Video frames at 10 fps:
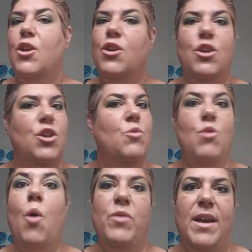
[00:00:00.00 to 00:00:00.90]
you
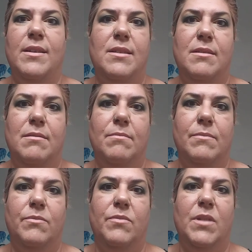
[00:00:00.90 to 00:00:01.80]
know this.
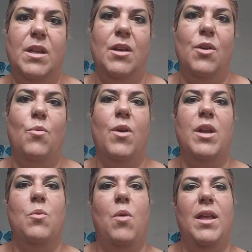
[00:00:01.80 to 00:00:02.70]
Where
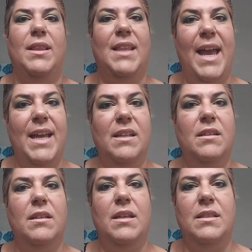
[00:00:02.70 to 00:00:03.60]
you want light,
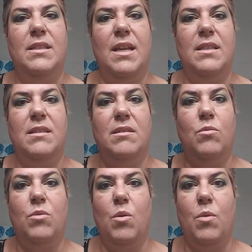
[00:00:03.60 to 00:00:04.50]
it's
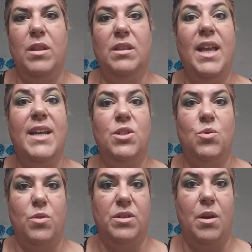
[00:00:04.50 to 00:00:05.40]
where the light
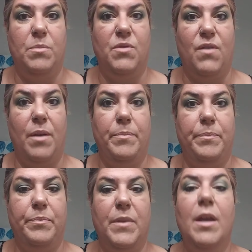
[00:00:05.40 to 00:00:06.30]
source comes from.
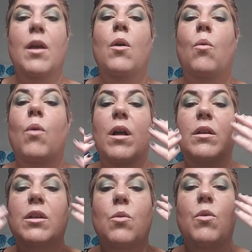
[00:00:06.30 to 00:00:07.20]

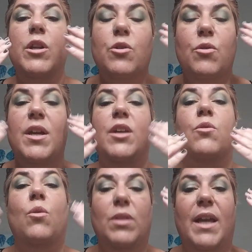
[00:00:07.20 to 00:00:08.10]
Well, you want to create your
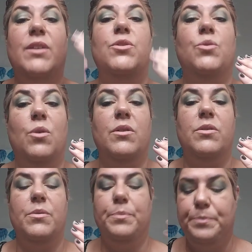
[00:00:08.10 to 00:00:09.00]
own light
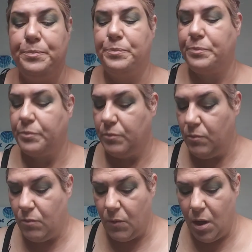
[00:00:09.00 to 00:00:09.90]
source.
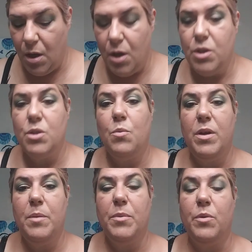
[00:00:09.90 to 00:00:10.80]
So what
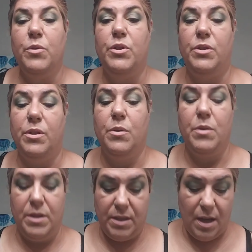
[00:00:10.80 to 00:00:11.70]
I'm going to do
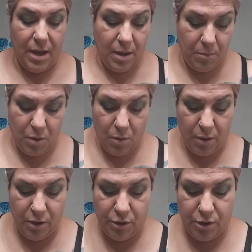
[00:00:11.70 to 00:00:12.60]
is I am
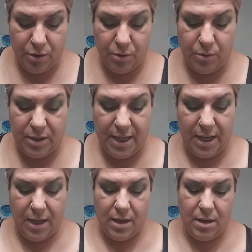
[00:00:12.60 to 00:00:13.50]
going to take